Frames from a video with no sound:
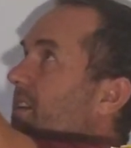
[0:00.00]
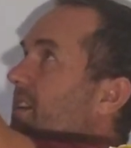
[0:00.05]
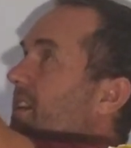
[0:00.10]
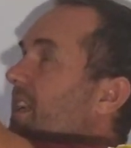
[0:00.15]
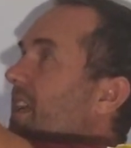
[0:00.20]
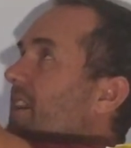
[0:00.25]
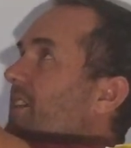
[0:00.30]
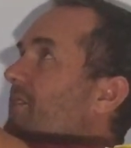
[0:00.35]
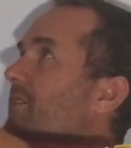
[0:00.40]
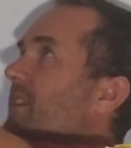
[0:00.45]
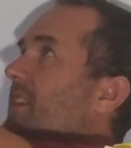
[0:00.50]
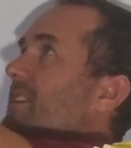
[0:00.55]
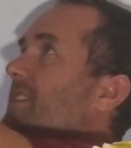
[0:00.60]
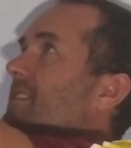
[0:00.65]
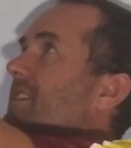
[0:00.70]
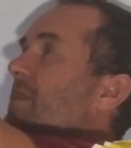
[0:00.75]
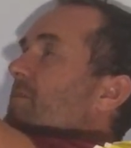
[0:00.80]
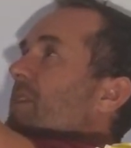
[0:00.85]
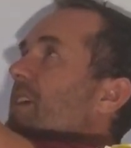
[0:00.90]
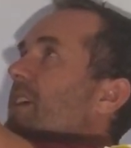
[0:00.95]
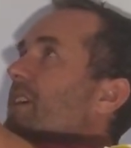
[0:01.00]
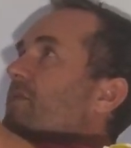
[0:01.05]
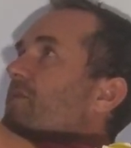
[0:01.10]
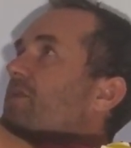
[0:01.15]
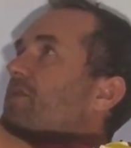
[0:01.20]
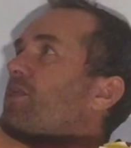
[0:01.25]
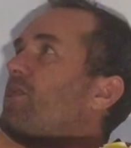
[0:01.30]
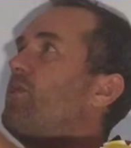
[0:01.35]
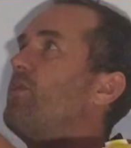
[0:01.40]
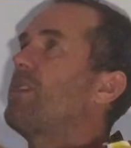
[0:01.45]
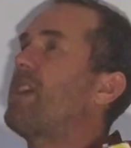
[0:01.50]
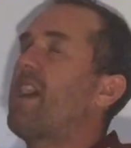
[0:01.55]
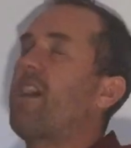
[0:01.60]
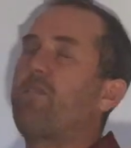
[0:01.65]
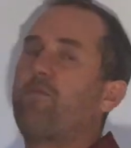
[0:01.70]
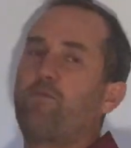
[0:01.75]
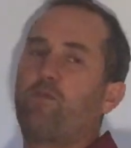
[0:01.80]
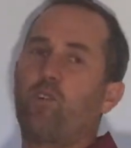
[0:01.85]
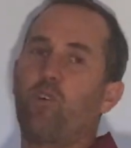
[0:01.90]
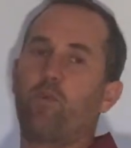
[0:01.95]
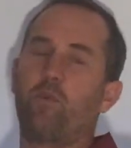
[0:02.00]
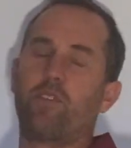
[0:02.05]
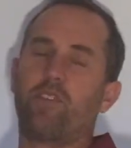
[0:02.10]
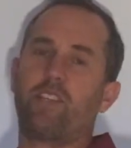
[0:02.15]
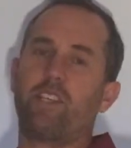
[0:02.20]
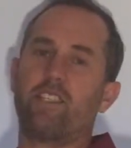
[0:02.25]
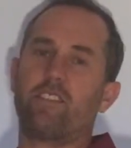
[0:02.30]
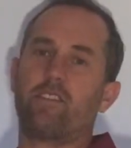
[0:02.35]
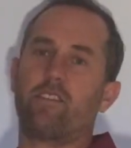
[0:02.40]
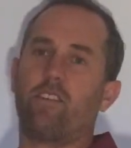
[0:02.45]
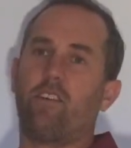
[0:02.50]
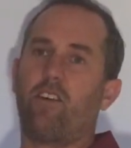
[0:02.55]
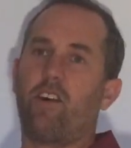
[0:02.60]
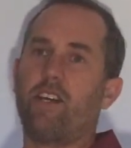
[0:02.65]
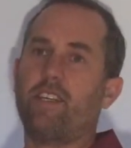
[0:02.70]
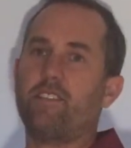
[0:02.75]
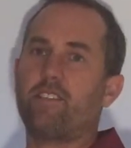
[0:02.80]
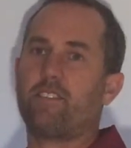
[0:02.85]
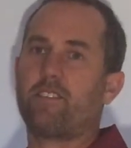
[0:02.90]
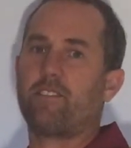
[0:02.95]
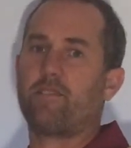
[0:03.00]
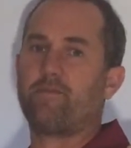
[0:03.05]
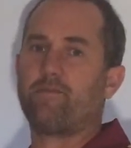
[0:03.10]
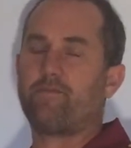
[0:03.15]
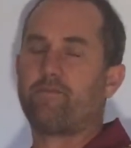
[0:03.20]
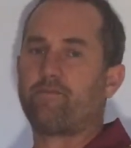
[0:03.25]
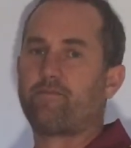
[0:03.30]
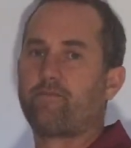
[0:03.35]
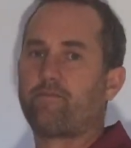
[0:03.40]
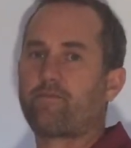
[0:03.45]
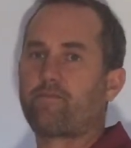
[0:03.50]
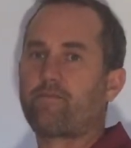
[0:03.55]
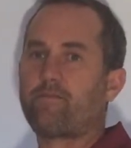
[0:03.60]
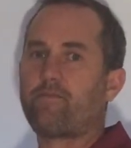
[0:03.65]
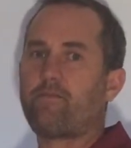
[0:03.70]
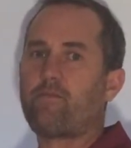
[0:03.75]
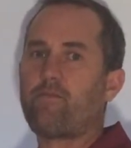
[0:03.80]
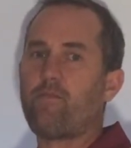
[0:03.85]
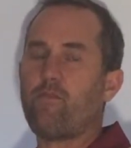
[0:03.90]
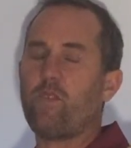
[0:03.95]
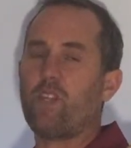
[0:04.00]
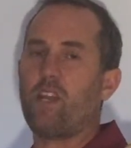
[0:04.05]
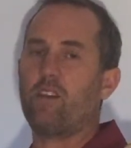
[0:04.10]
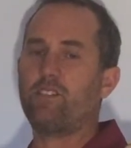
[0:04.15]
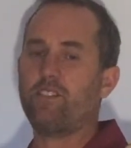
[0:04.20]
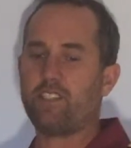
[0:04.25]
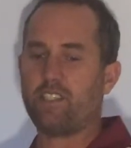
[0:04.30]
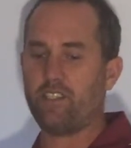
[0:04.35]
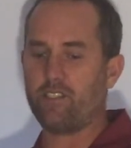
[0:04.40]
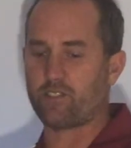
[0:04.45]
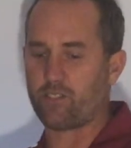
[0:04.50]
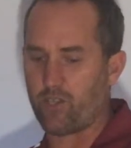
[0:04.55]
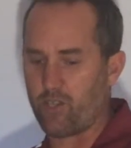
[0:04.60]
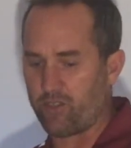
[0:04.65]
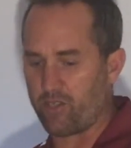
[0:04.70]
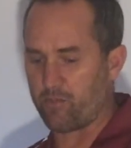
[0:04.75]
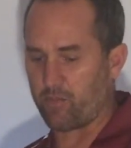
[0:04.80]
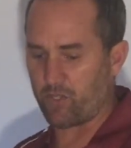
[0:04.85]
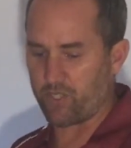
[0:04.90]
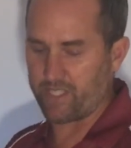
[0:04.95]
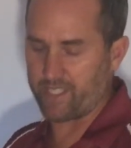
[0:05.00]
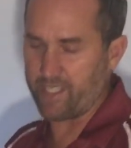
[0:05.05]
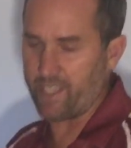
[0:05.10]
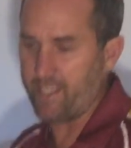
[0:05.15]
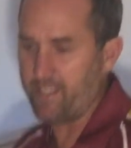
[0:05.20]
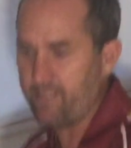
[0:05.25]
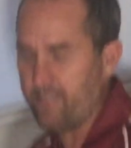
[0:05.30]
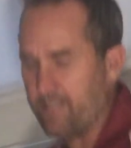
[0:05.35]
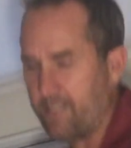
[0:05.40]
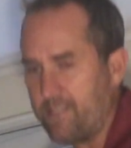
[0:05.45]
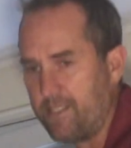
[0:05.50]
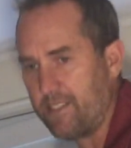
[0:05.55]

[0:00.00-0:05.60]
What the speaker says: Now, there's something else to look out for with these lights. I'm just going to turn them on again.